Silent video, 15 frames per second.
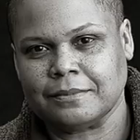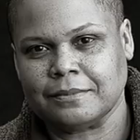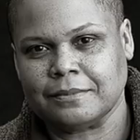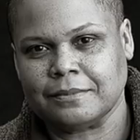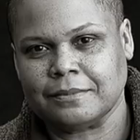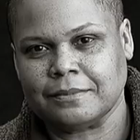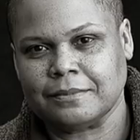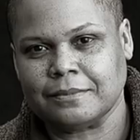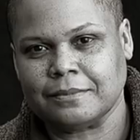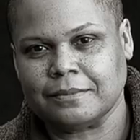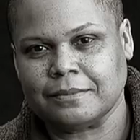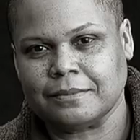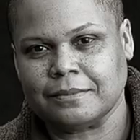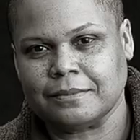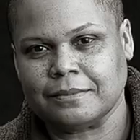
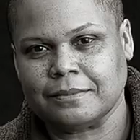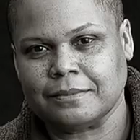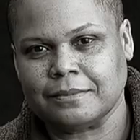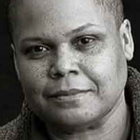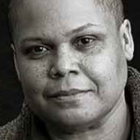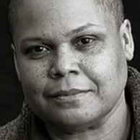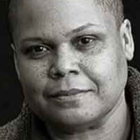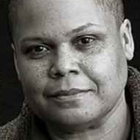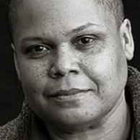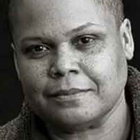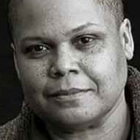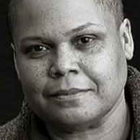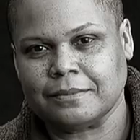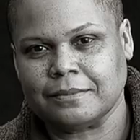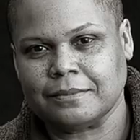
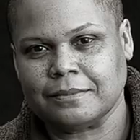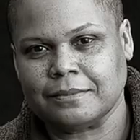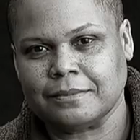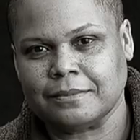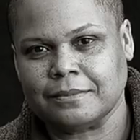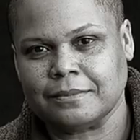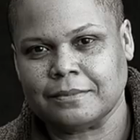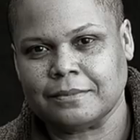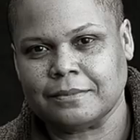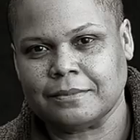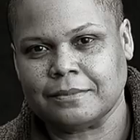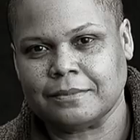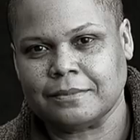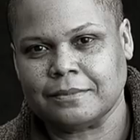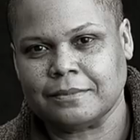
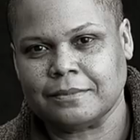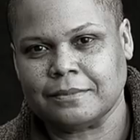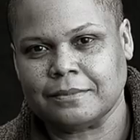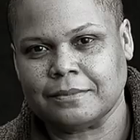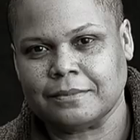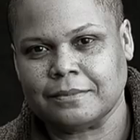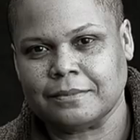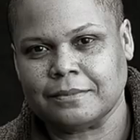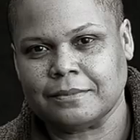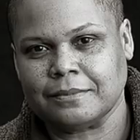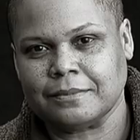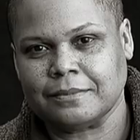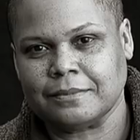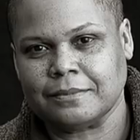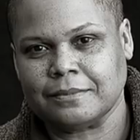
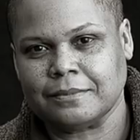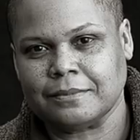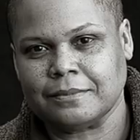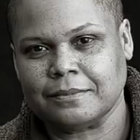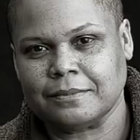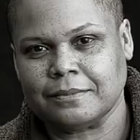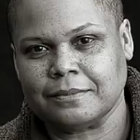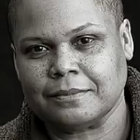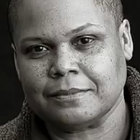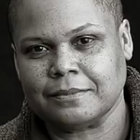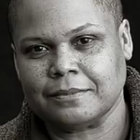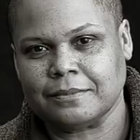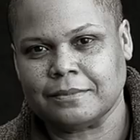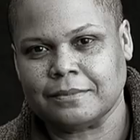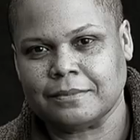
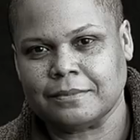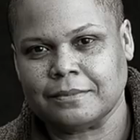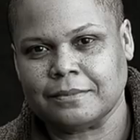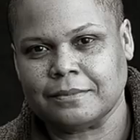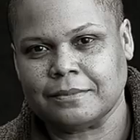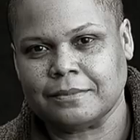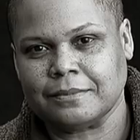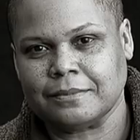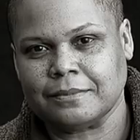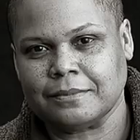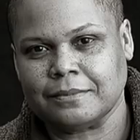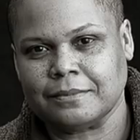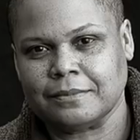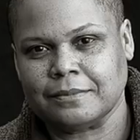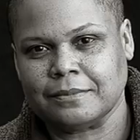
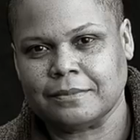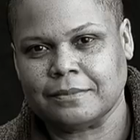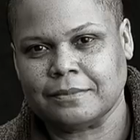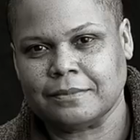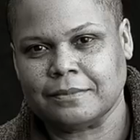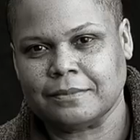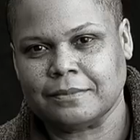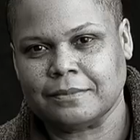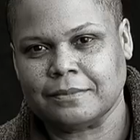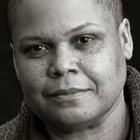No words are spoken by the person on screen.